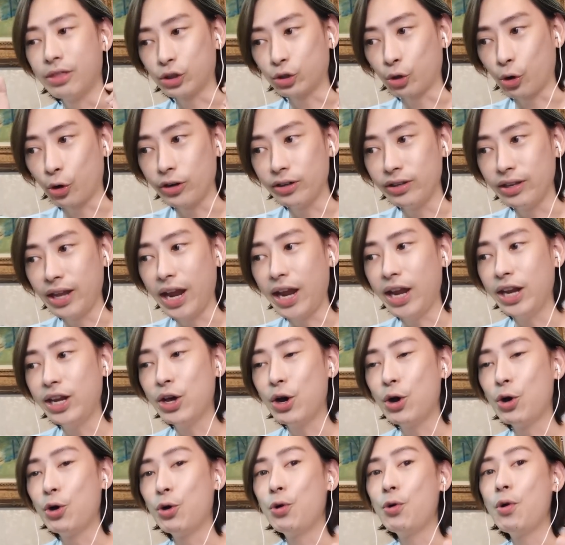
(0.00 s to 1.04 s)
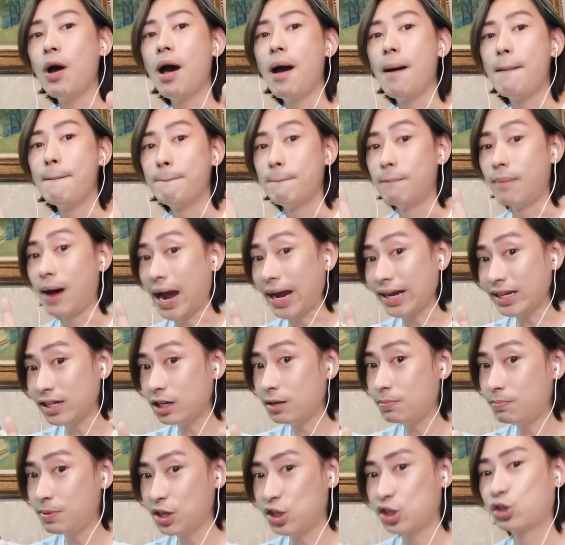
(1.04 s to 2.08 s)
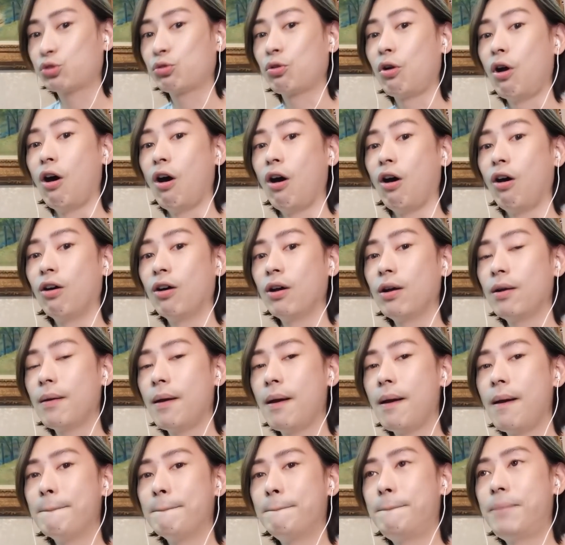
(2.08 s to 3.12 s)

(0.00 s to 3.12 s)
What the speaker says: The tornado might be strong,